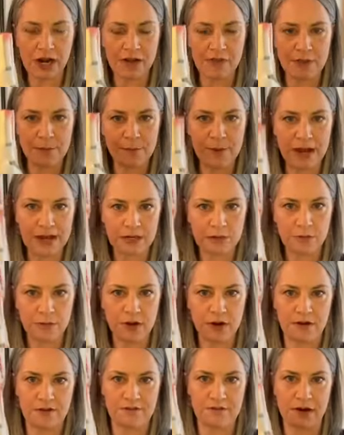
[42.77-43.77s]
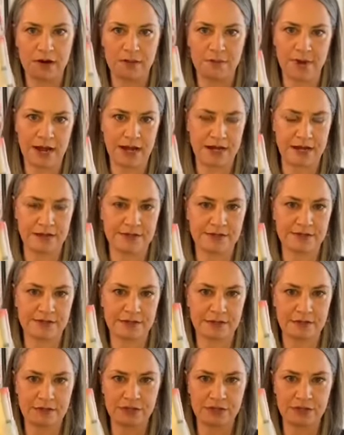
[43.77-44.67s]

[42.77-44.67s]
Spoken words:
on the bottom of our bodies